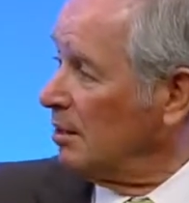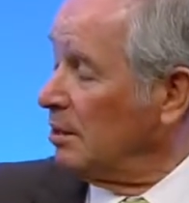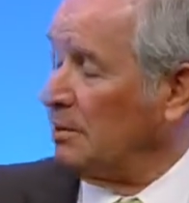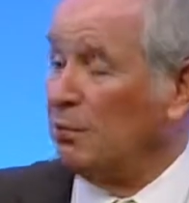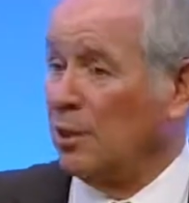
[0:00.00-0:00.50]

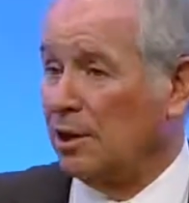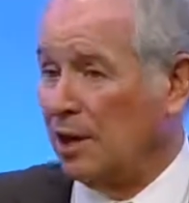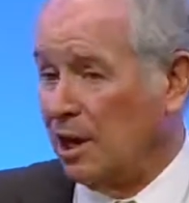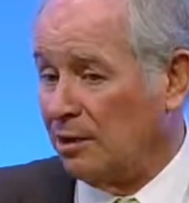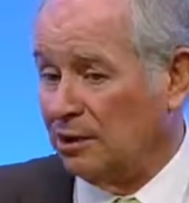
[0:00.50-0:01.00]
And one of
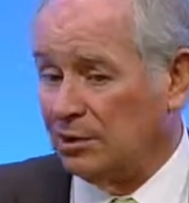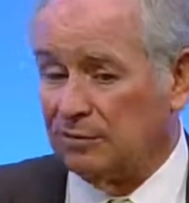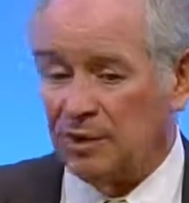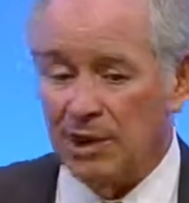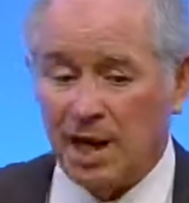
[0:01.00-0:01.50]
the areas
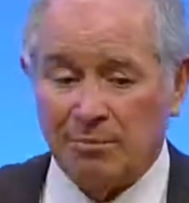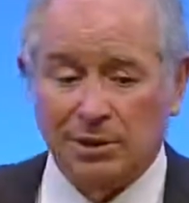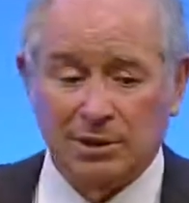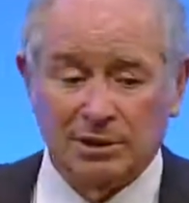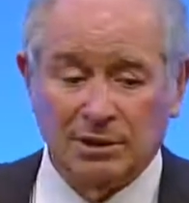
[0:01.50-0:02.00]
of
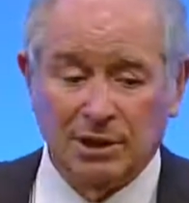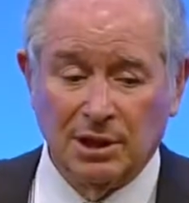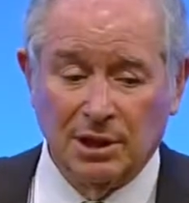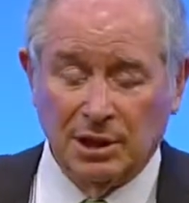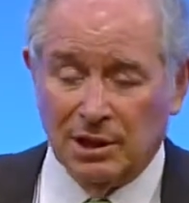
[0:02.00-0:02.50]
unhappiness
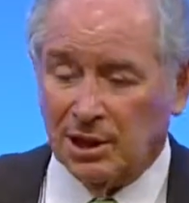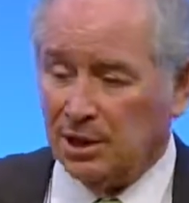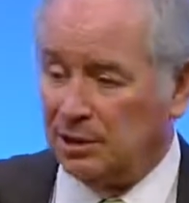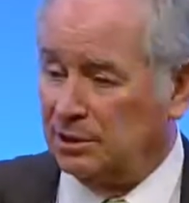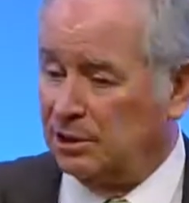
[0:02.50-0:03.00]

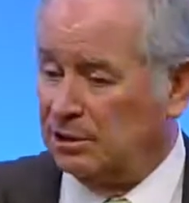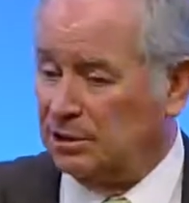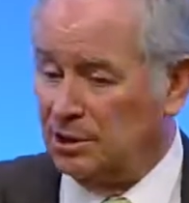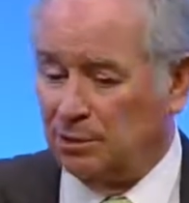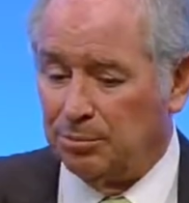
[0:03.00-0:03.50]

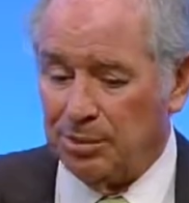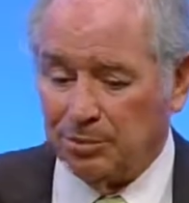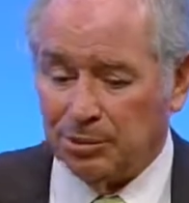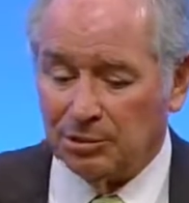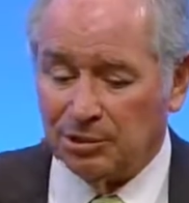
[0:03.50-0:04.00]
is, you know,
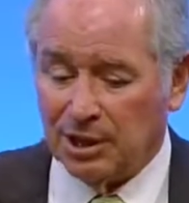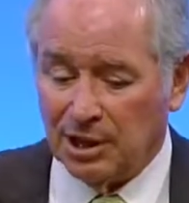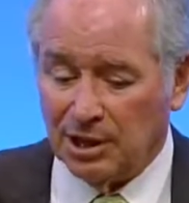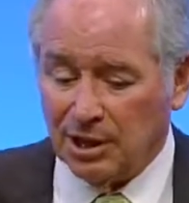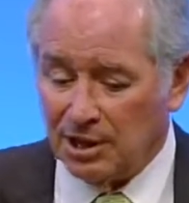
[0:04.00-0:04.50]
people's
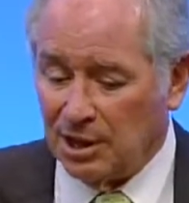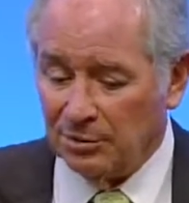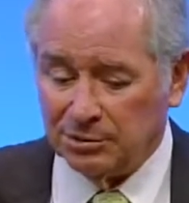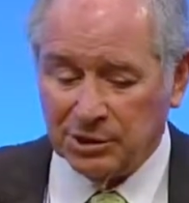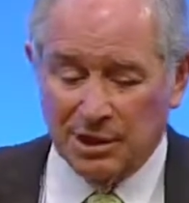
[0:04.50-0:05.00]

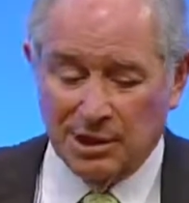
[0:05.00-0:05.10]
incomes